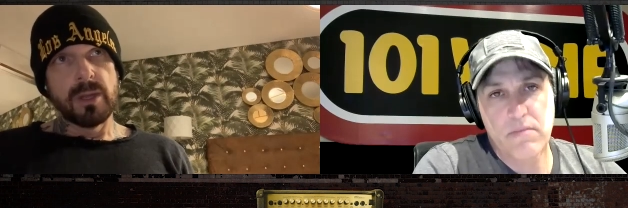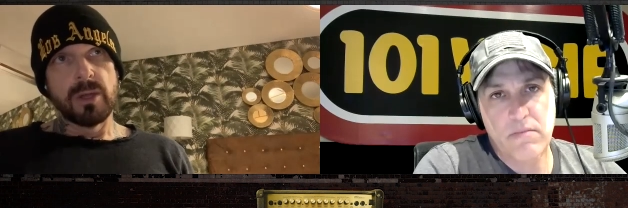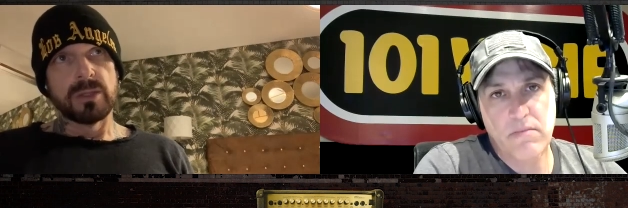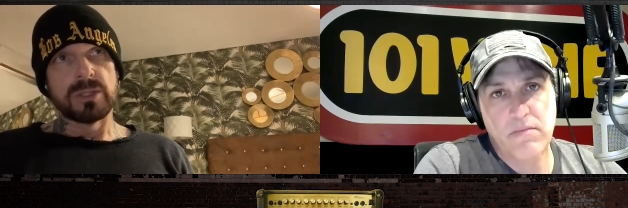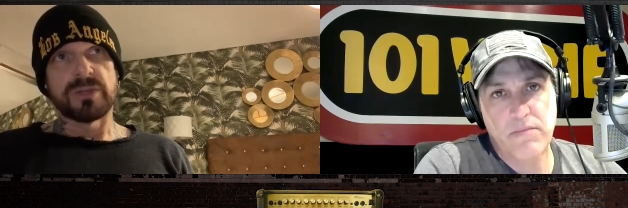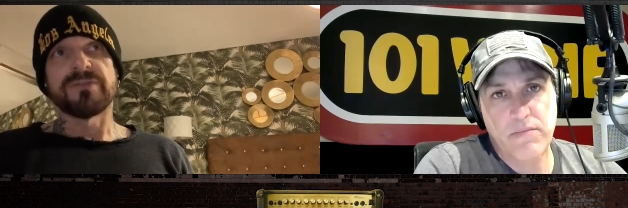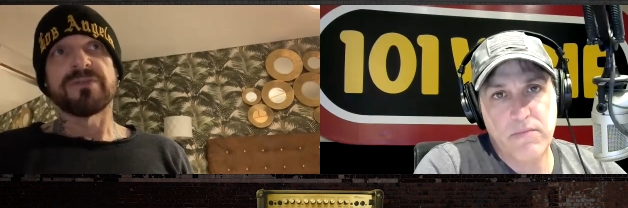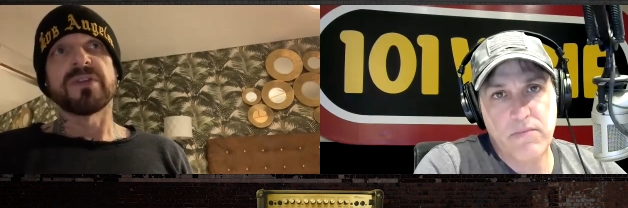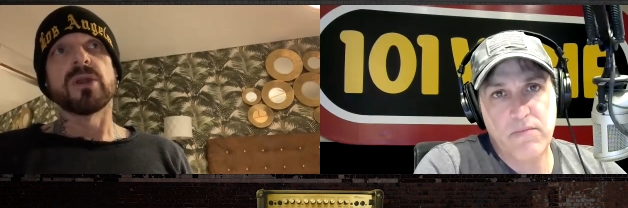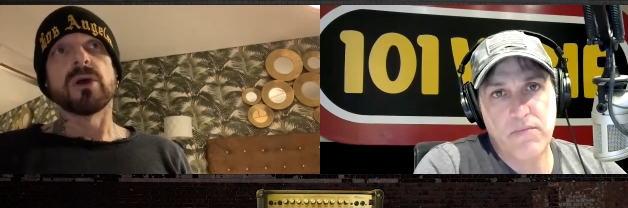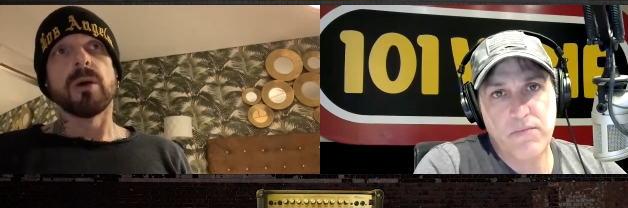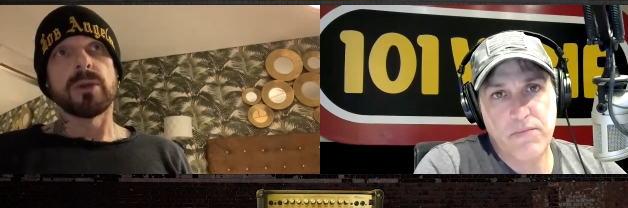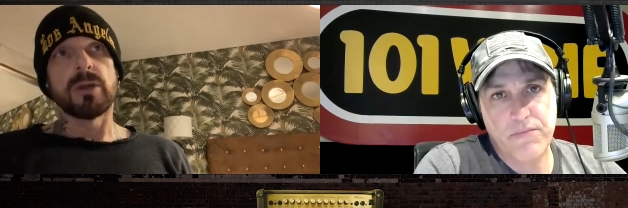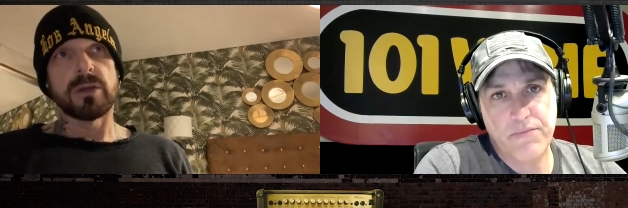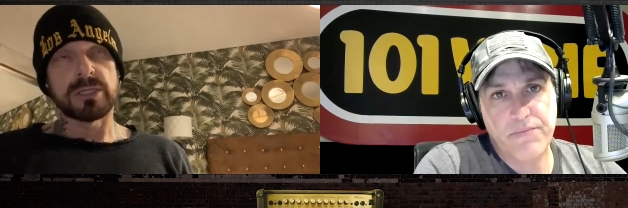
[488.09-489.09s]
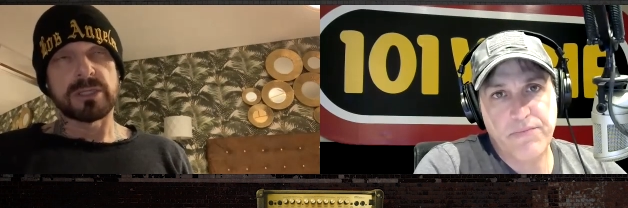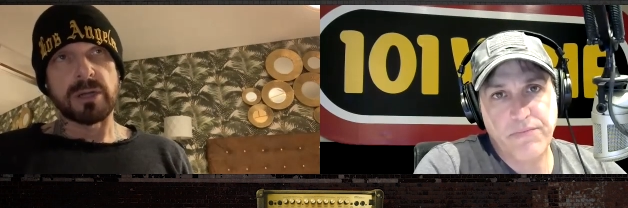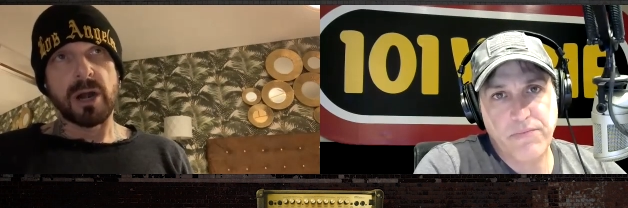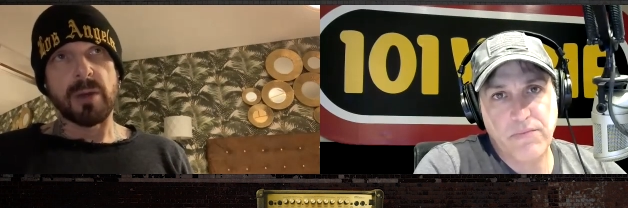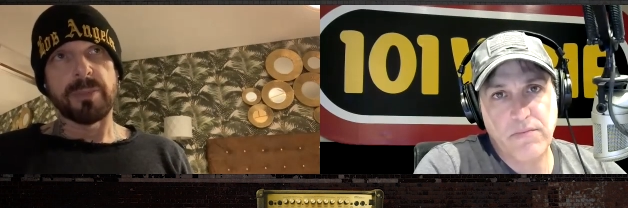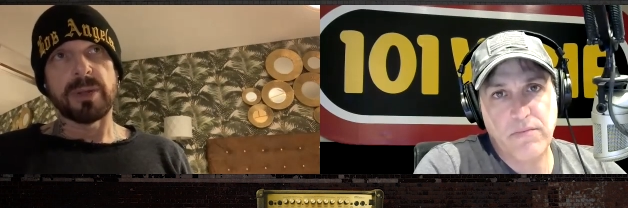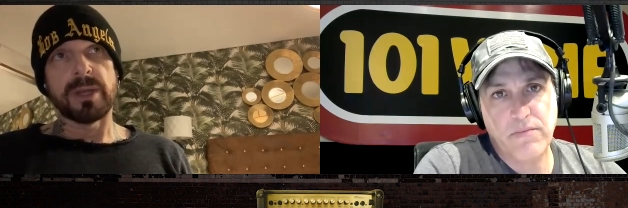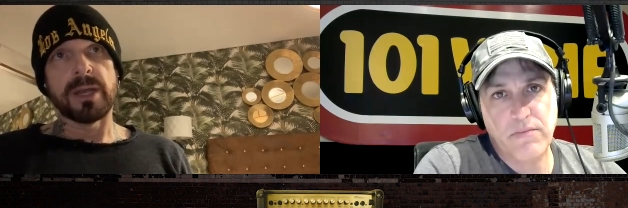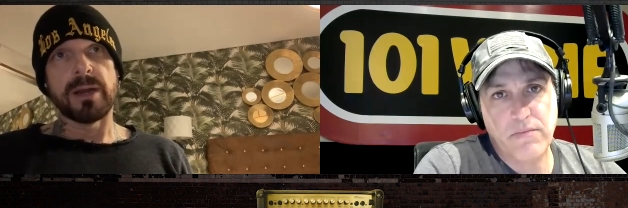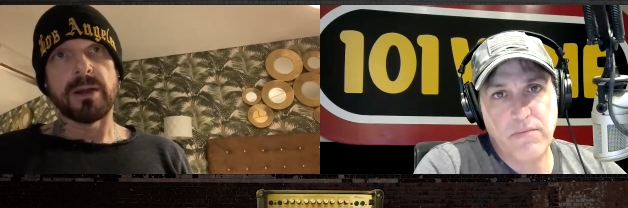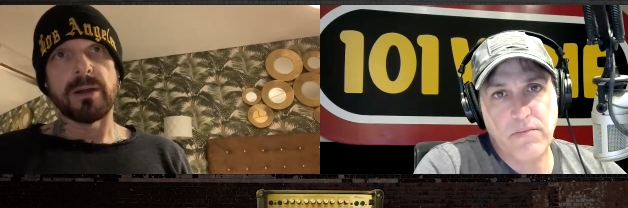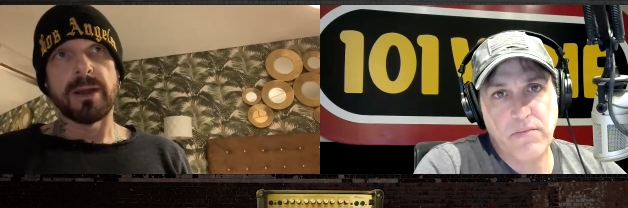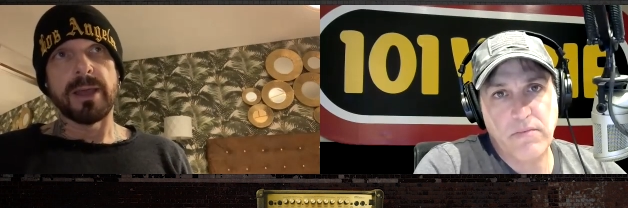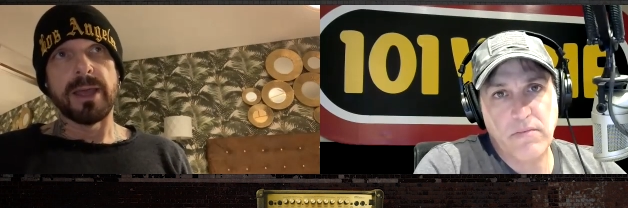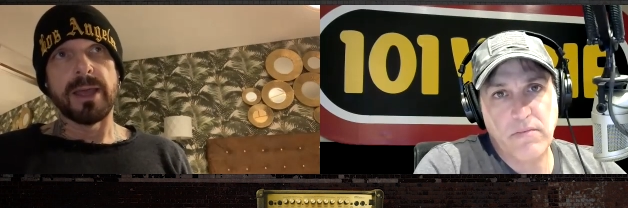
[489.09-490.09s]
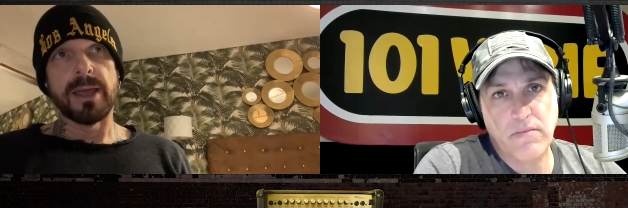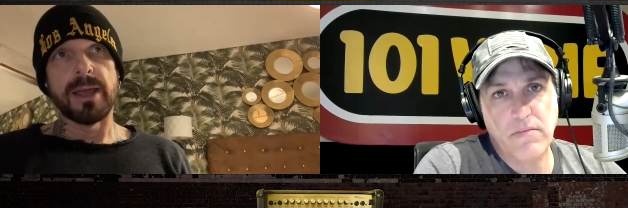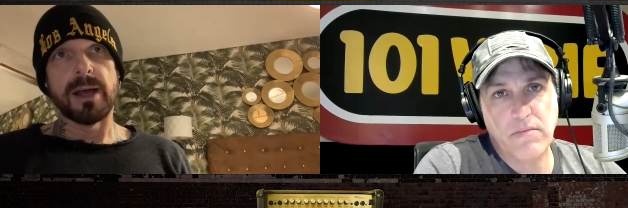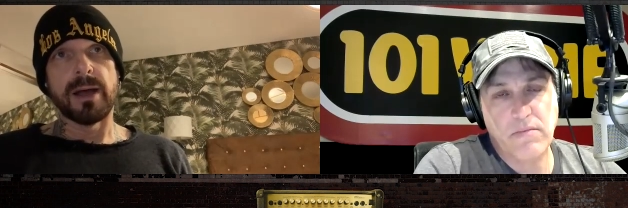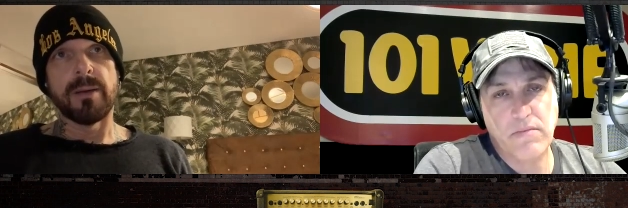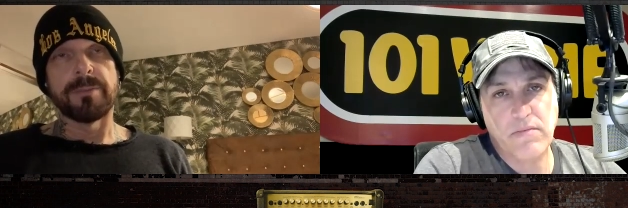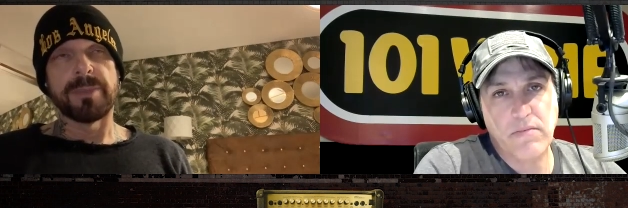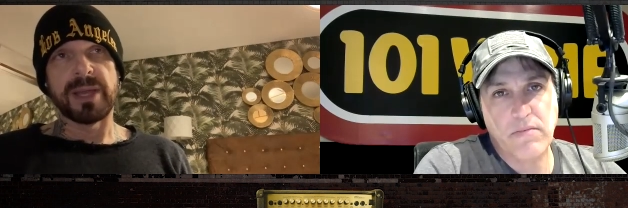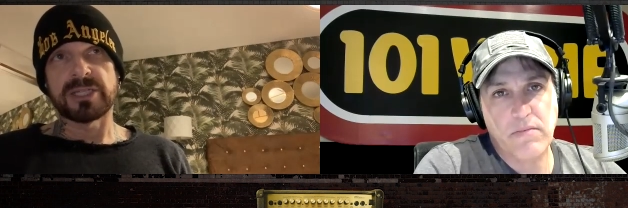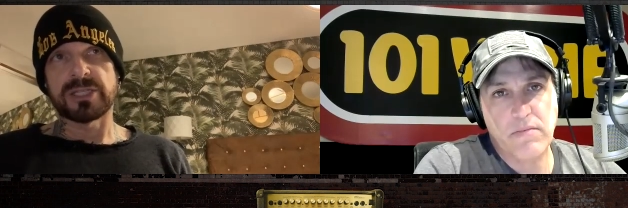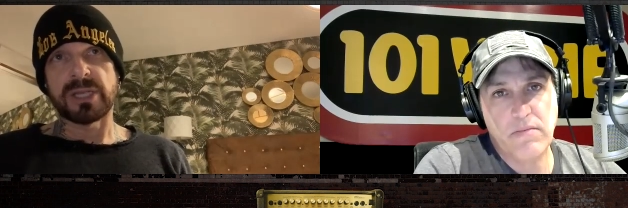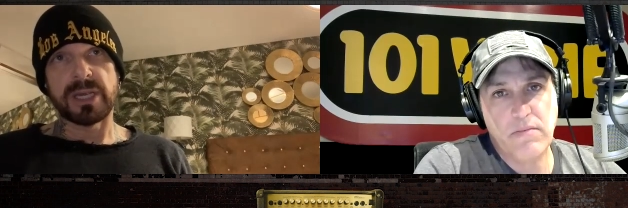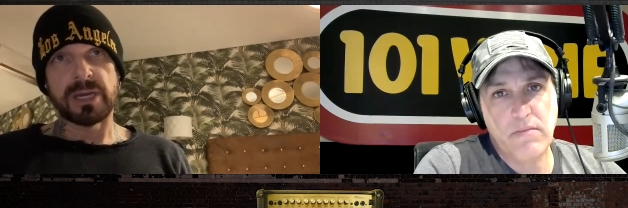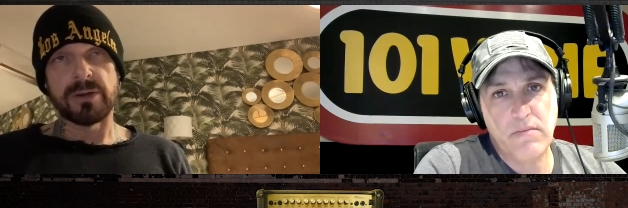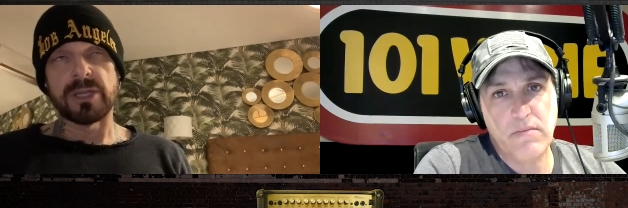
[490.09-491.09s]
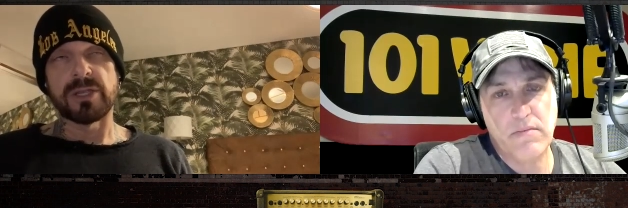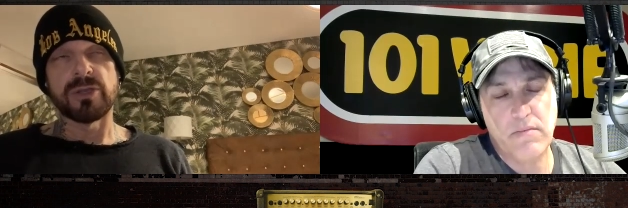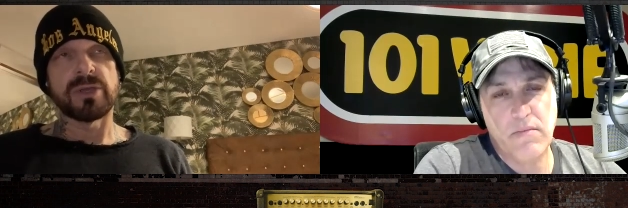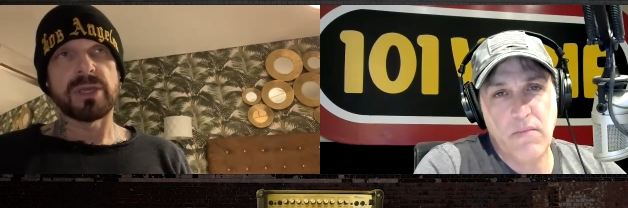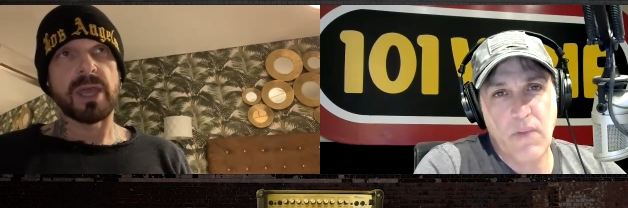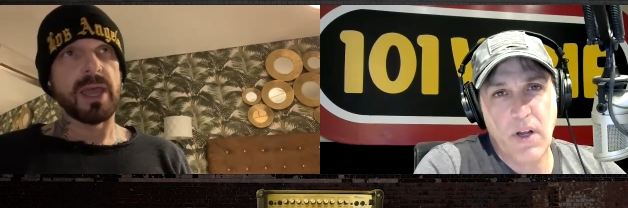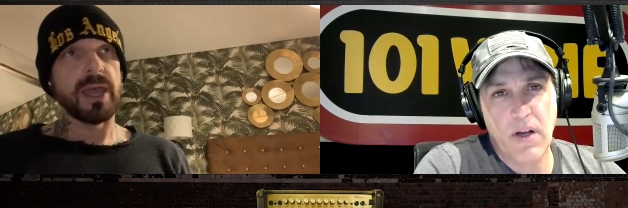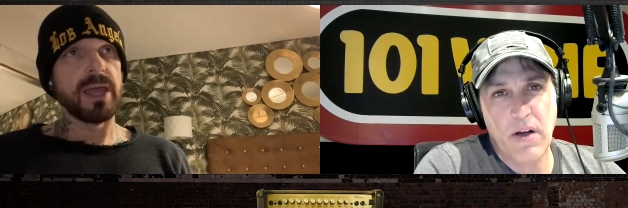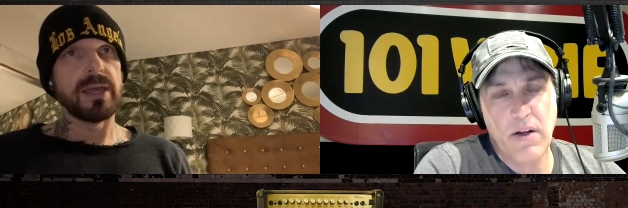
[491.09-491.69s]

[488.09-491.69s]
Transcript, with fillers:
Speaker 1: who's a phenomenal guitar player, uh, based here in the UK.